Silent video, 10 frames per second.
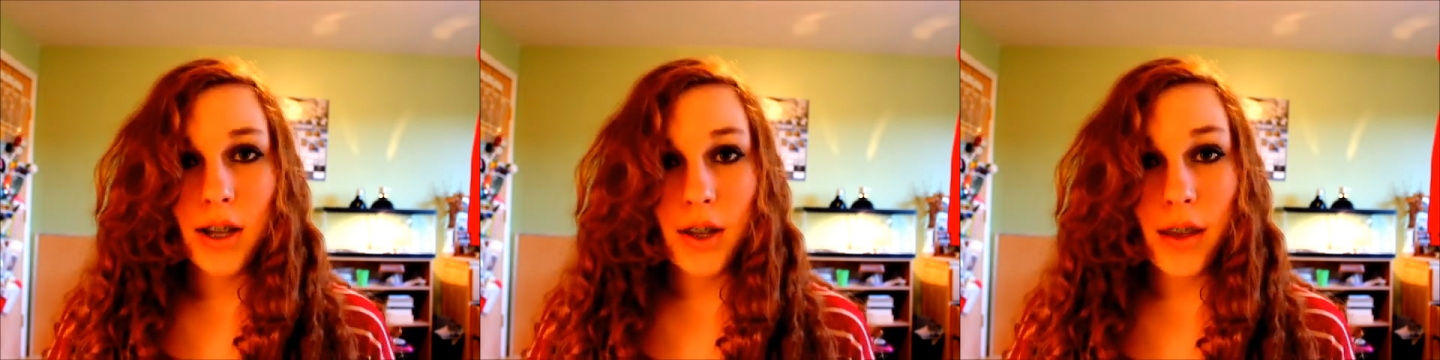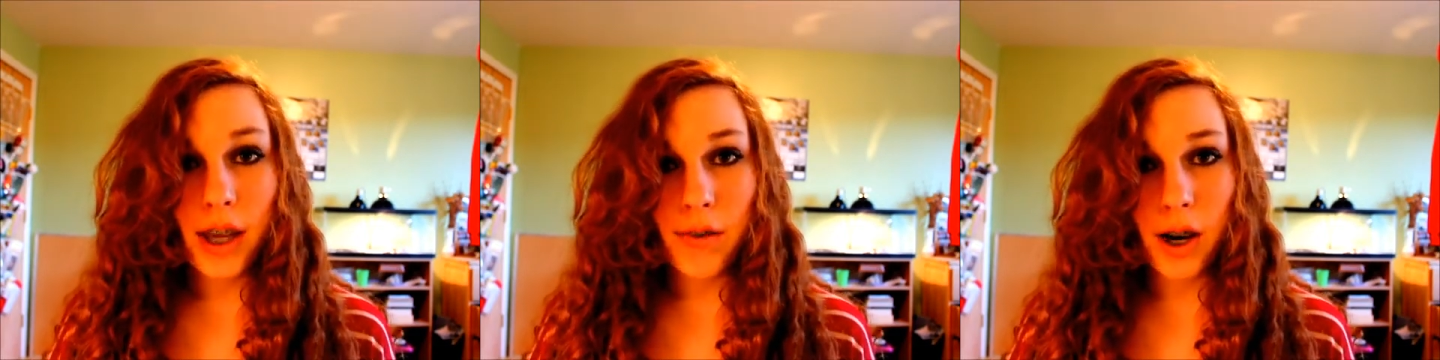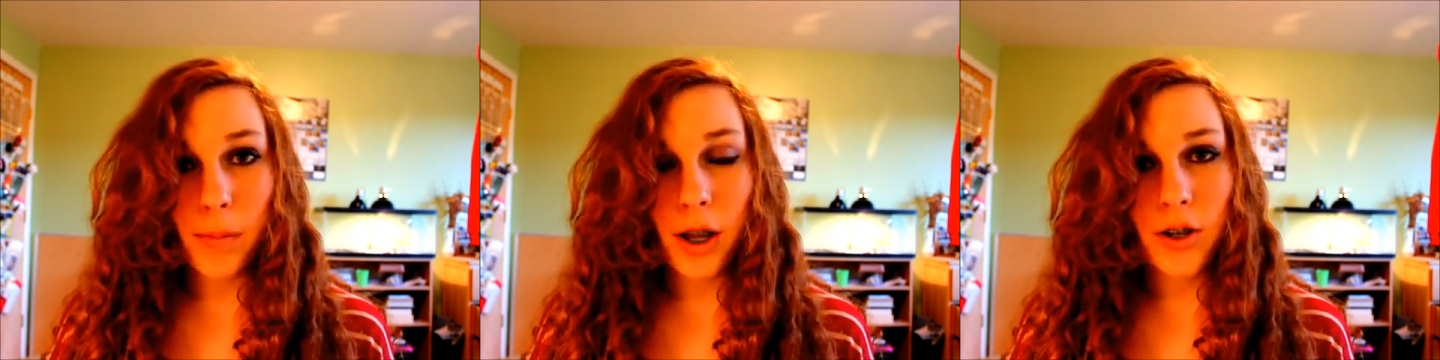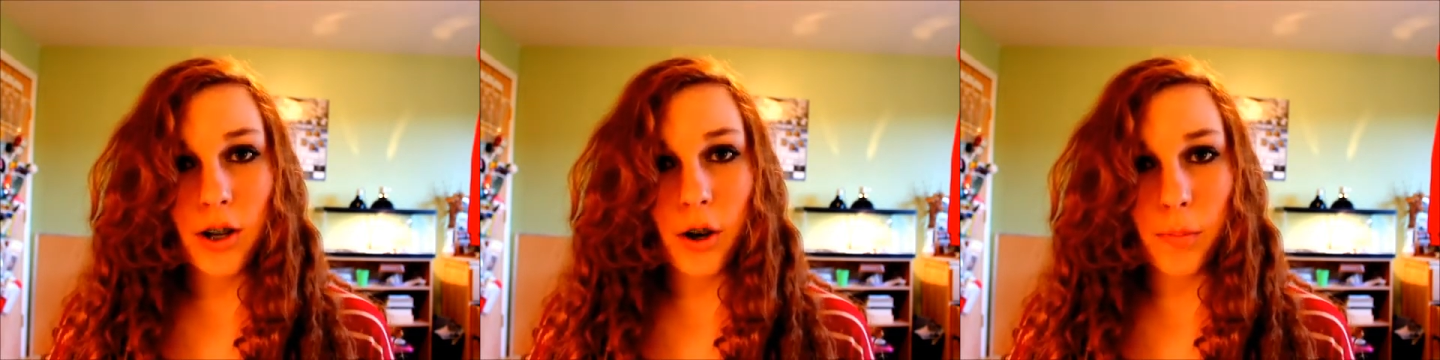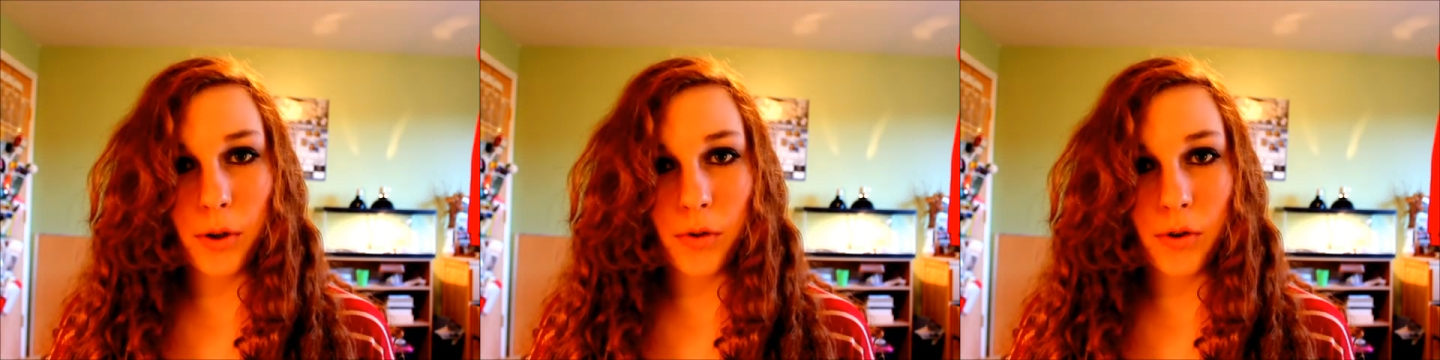So thank you very much. I
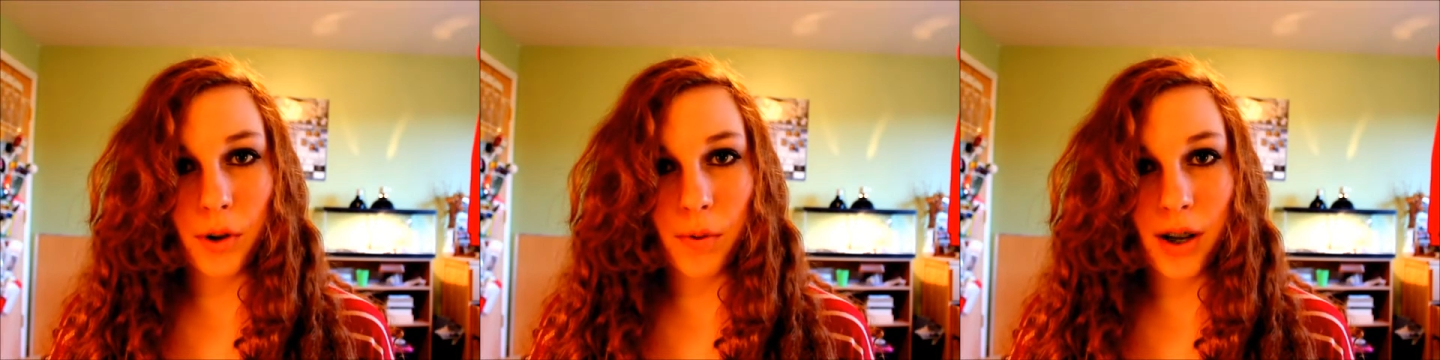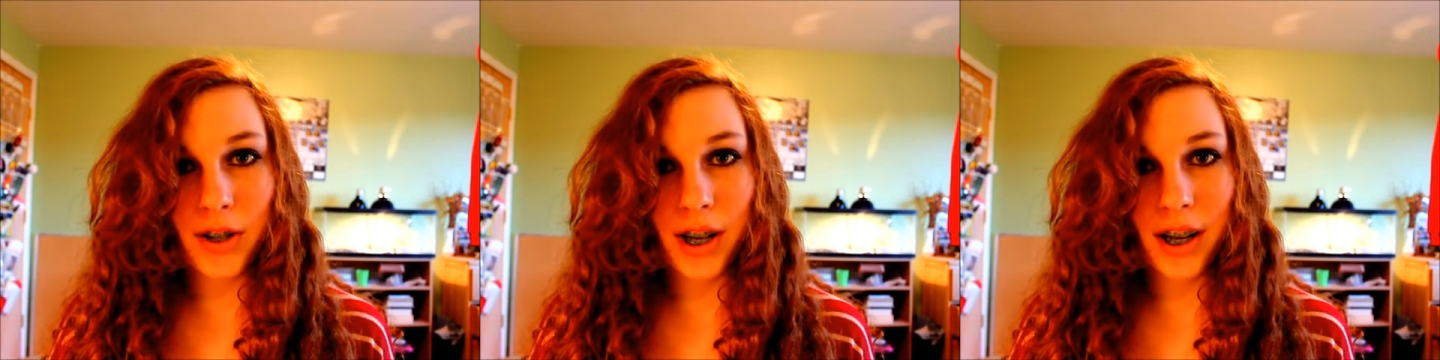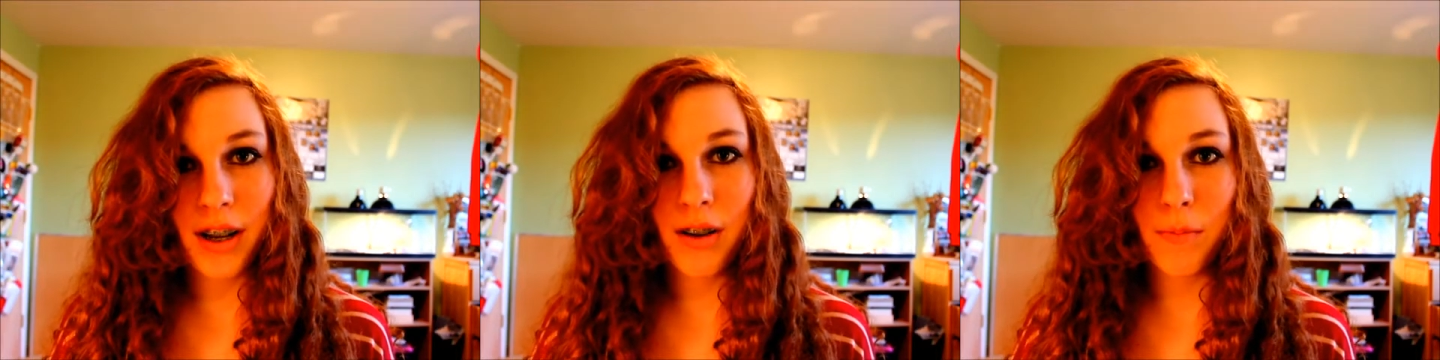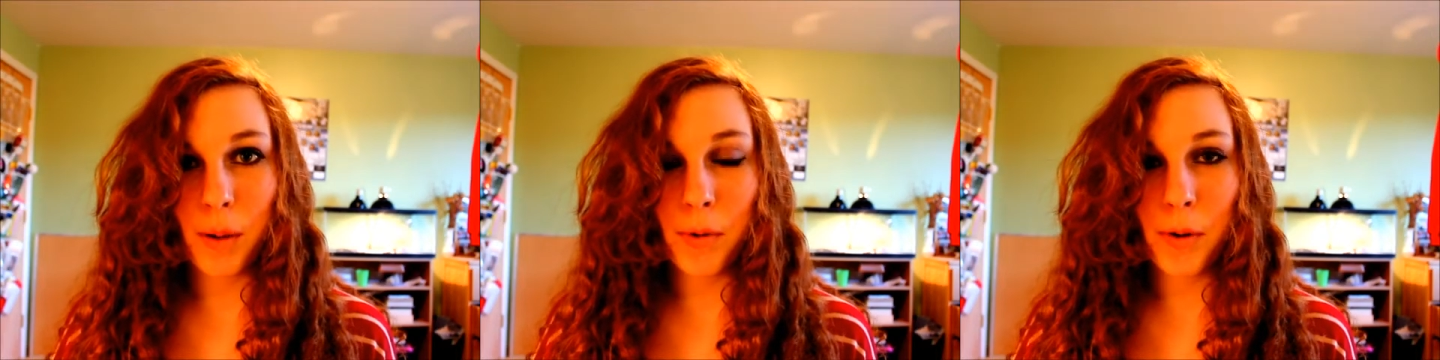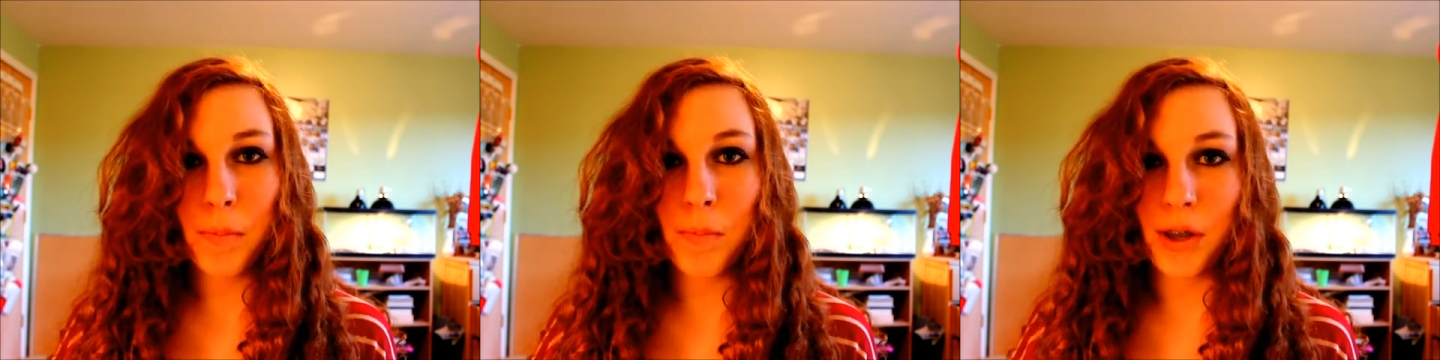hope you enjoyed watching.
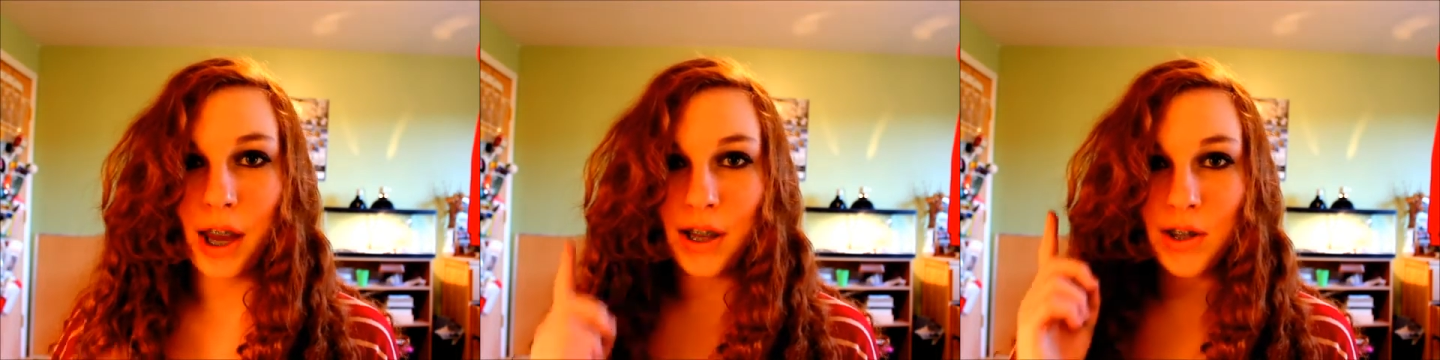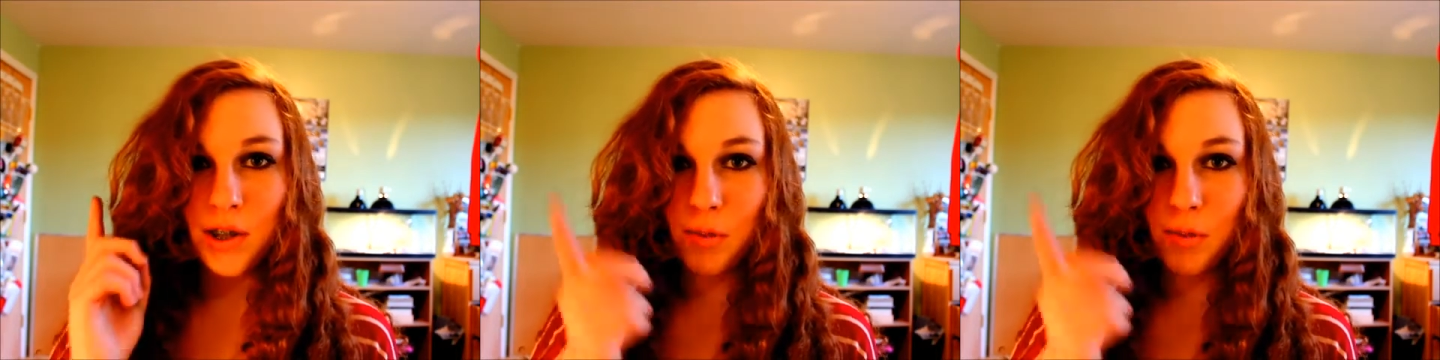Remember, P.S.